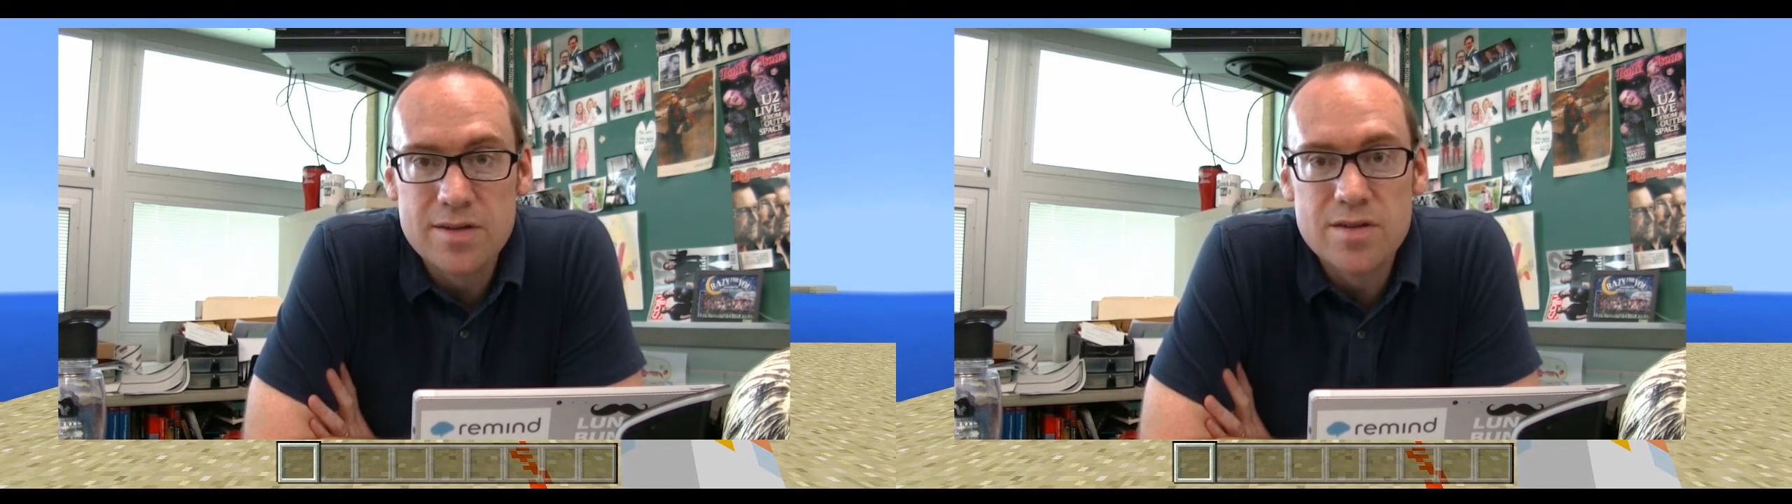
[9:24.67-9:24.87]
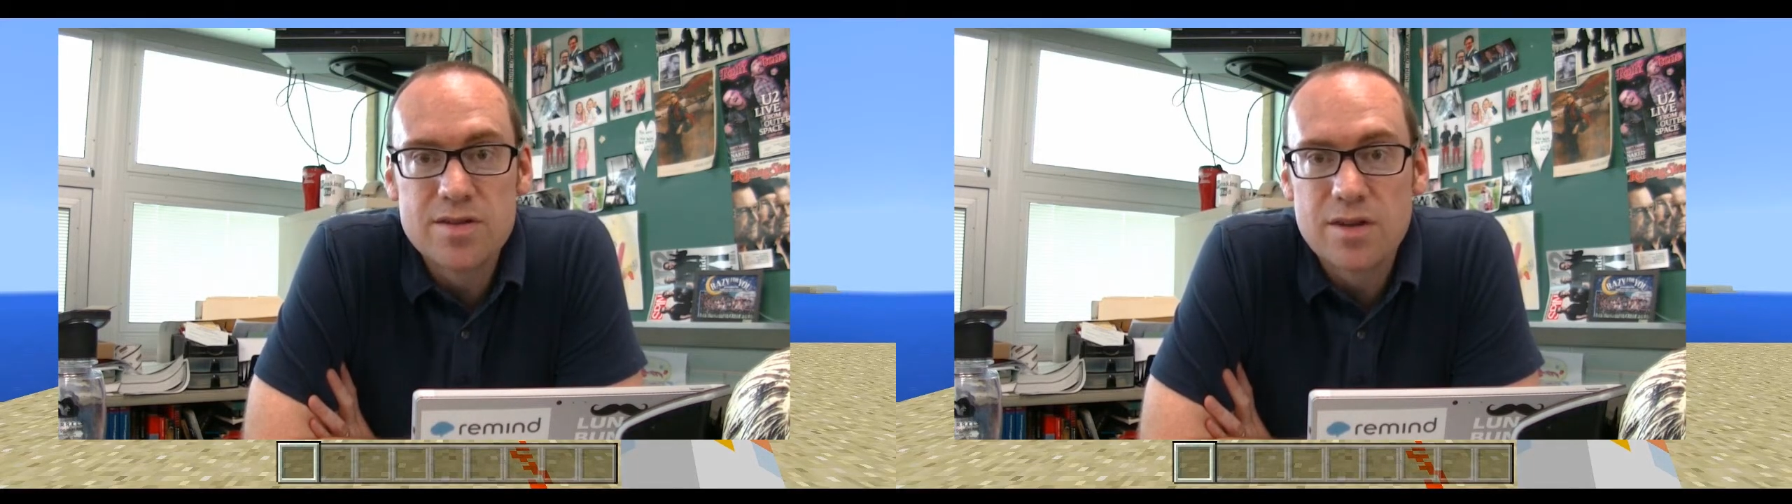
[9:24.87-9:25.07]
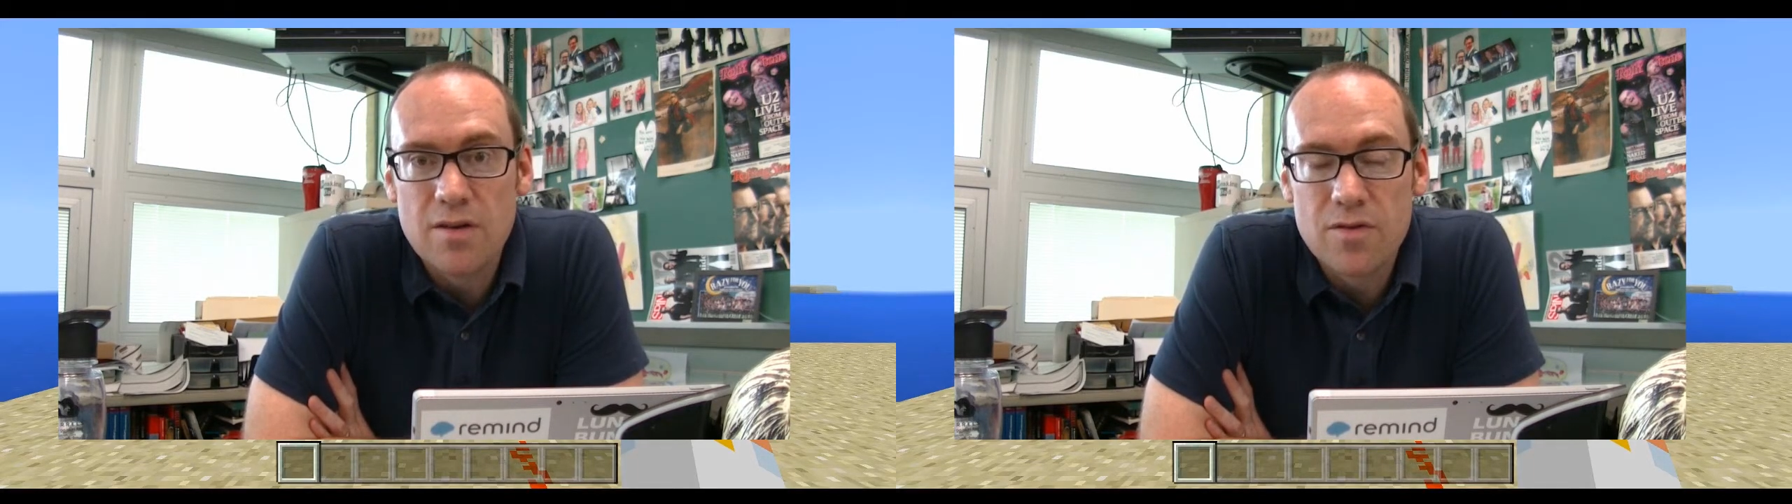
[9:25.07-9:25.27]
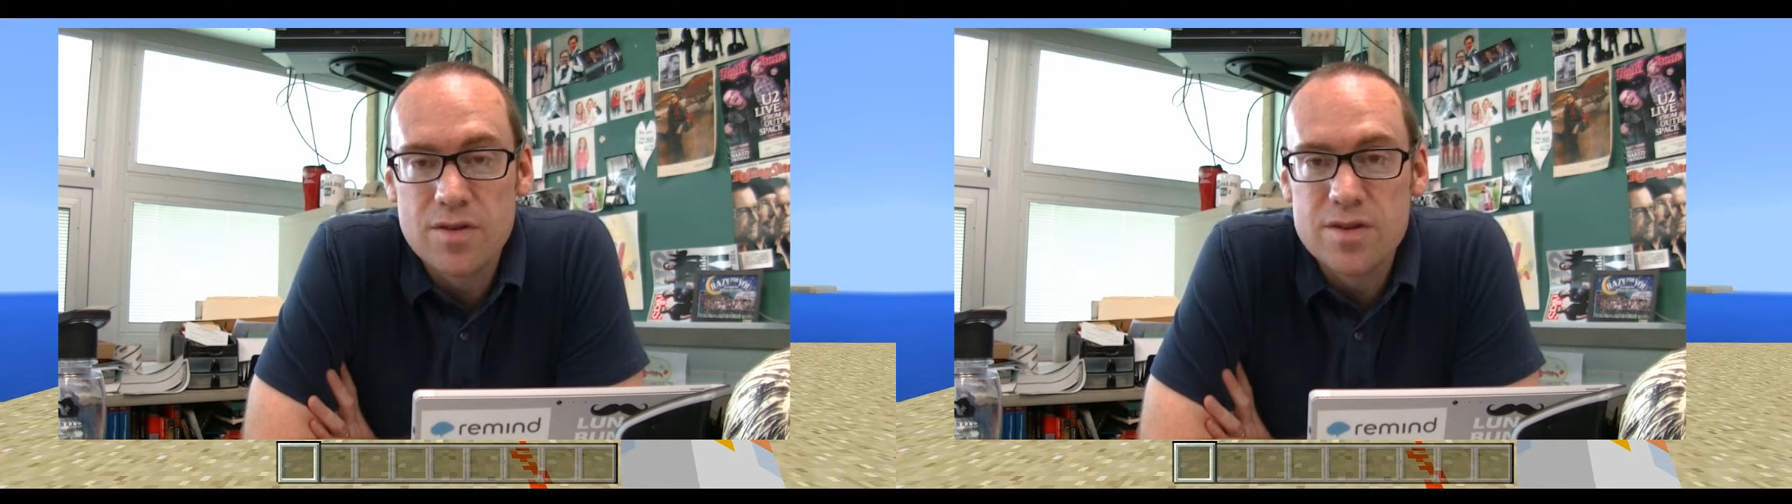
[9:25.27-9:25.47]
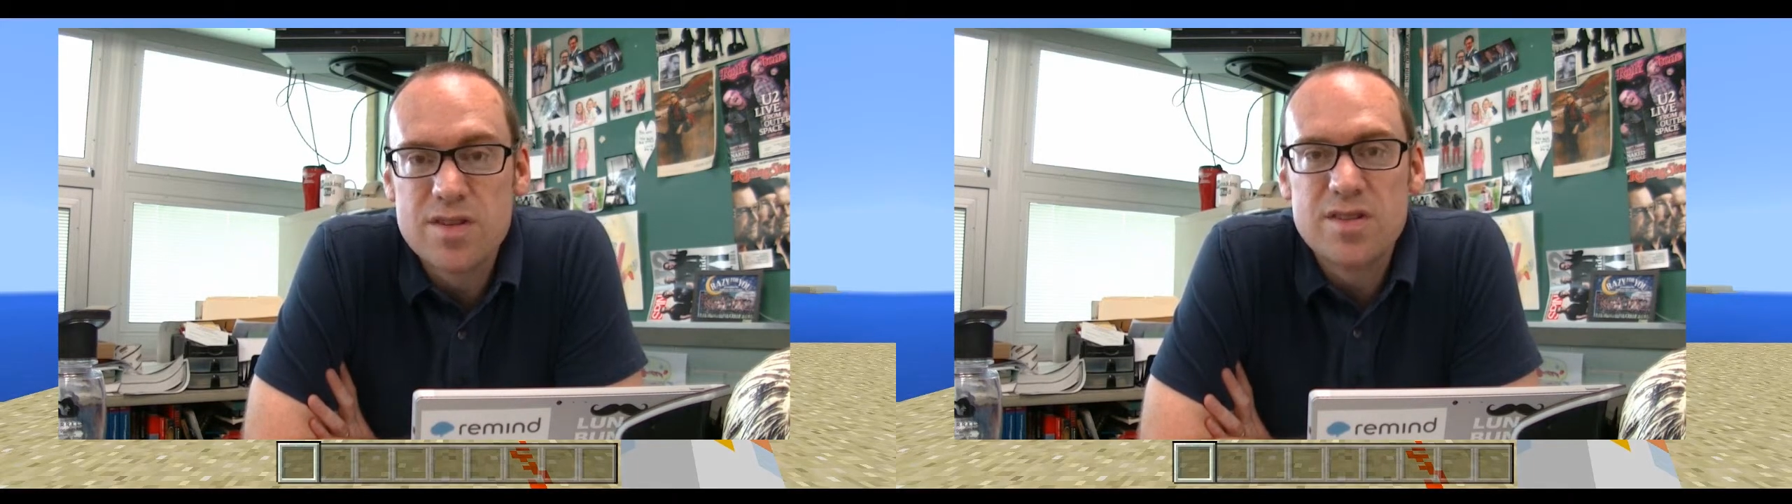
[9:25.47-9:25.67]
to discover
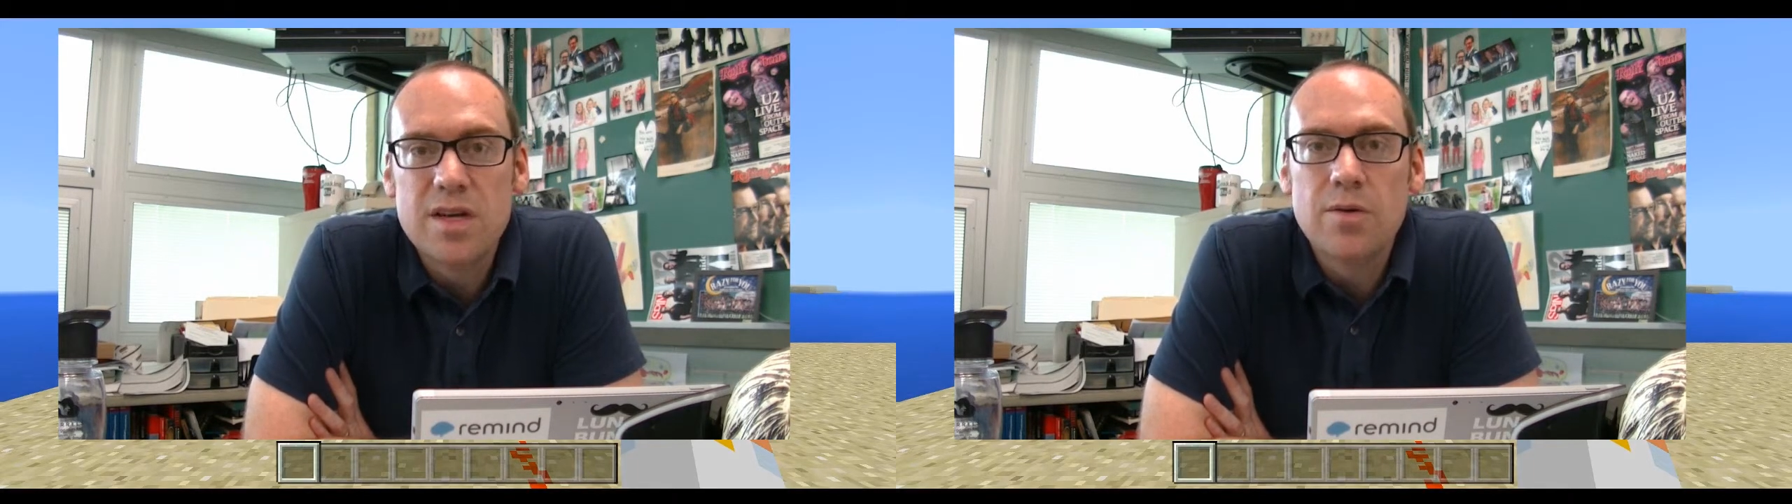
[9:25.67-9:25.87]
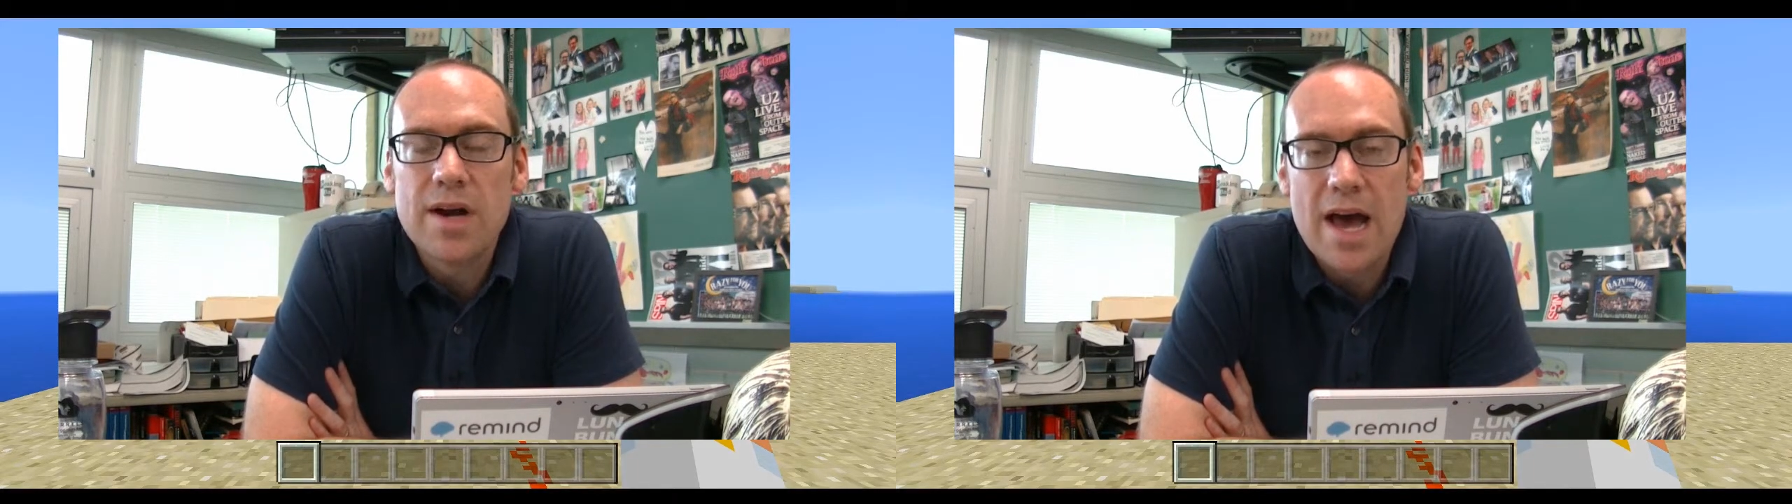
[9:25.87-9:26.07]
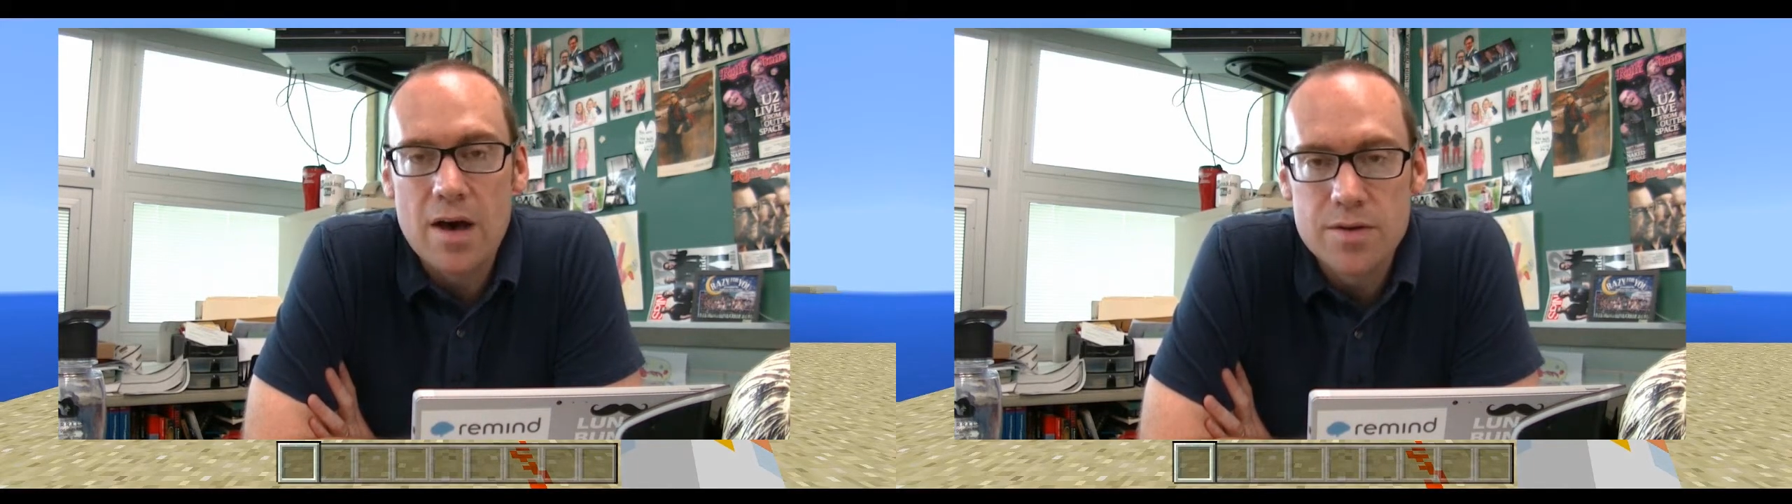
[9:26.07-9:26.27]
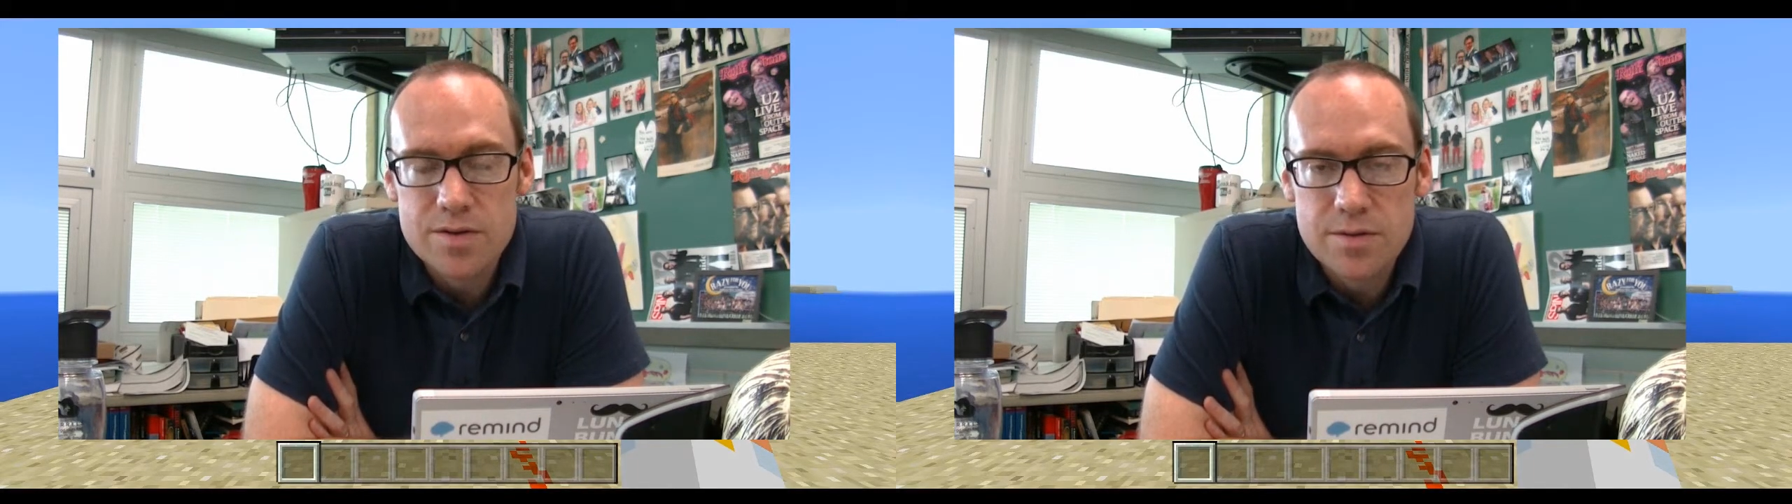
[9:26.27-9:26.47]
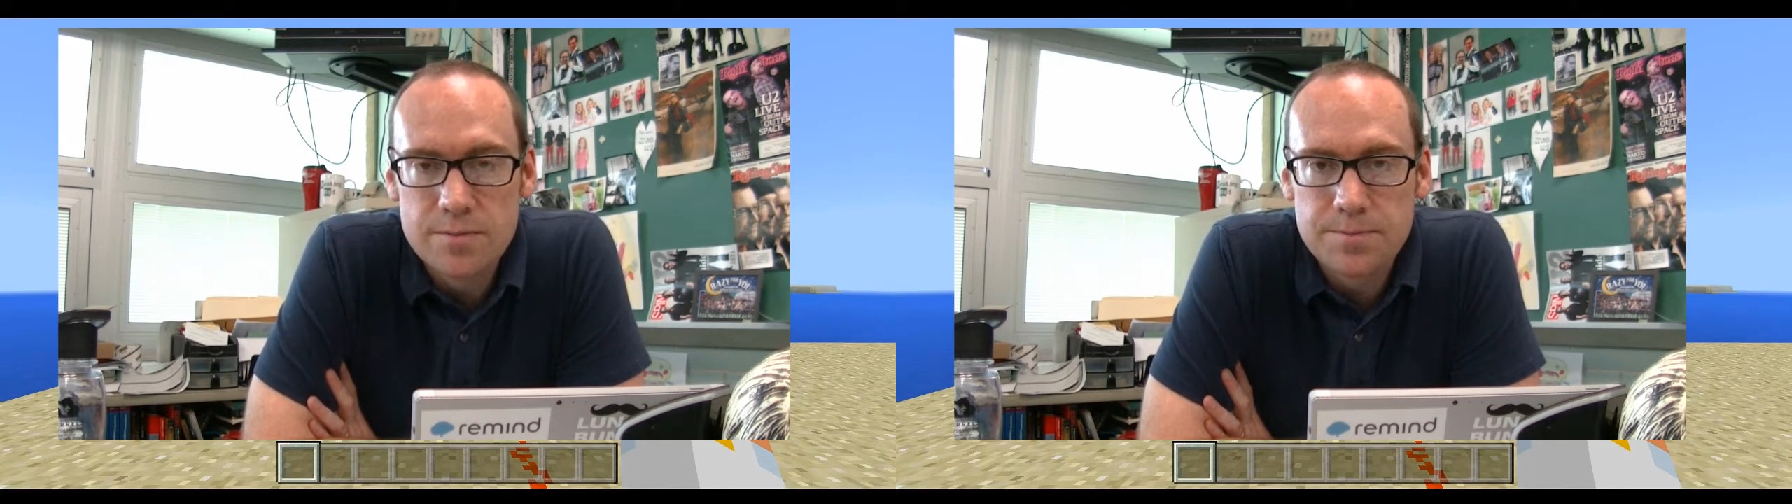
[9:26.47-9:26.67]
the secret house.